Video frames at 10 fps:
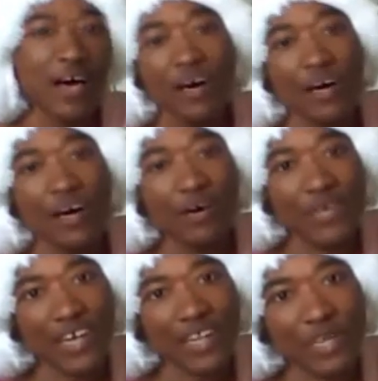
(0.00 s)
How can
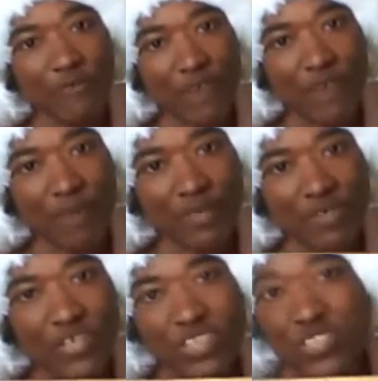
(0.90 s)
I leave fabrics out?
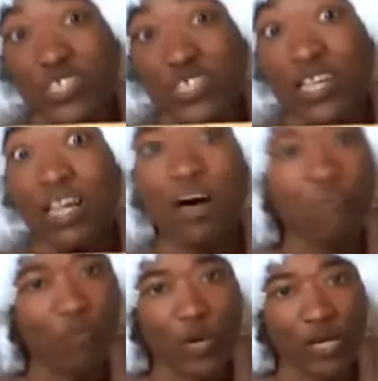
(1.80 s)
I just love
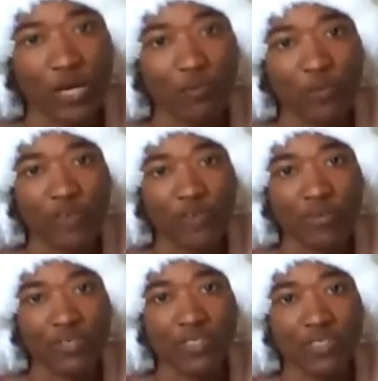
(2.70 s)
working with
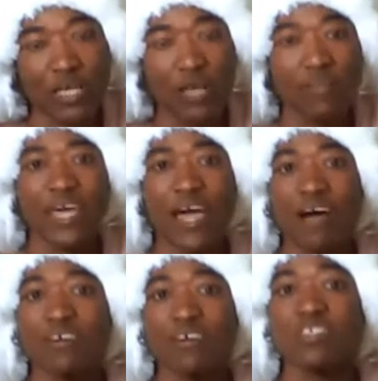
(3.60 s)
fabrics. They are
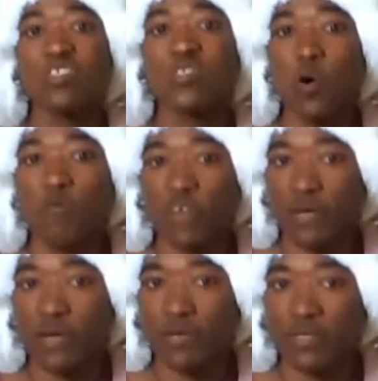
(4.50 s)
so
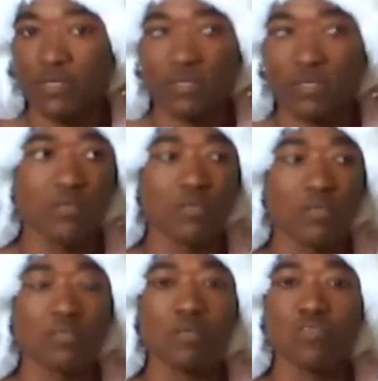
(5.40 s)
varied these days and
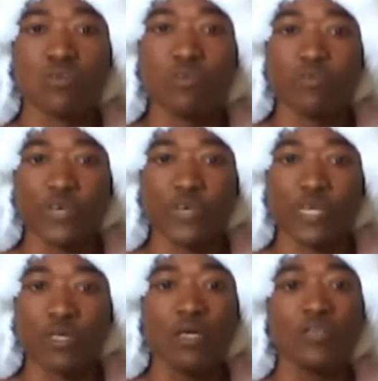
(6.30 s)
they're so pretty.
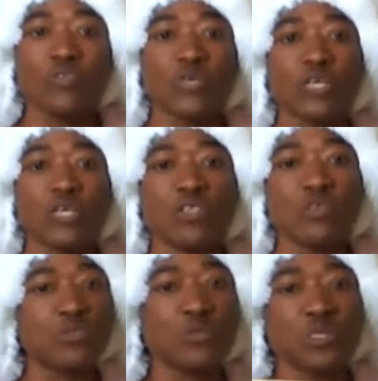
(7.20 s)
You can you,
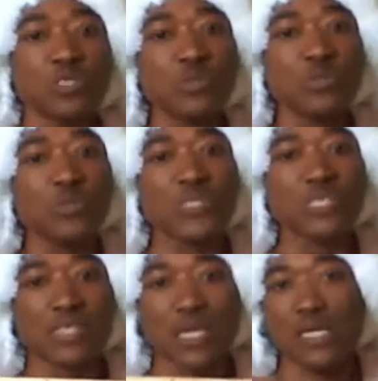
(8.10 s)
you could use this
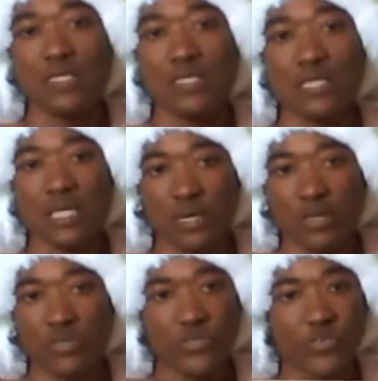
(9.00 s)
easily
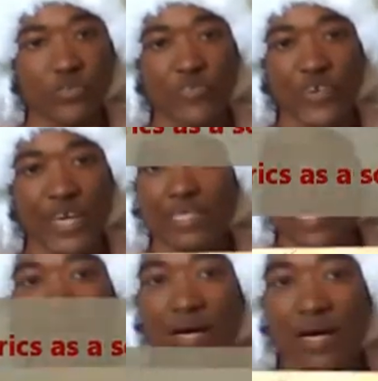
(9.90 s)
to create
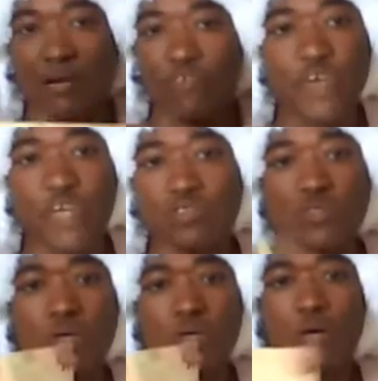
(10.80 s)
a great
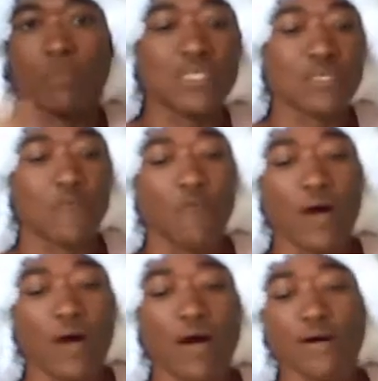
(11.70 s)
piece of
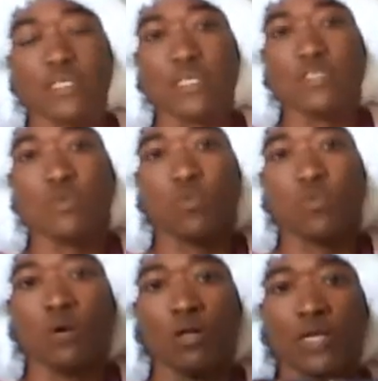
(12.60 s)
art on your wall.
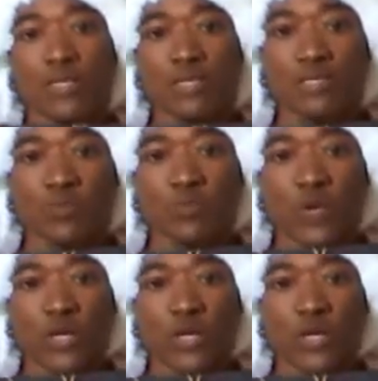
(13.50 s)
Look at this one.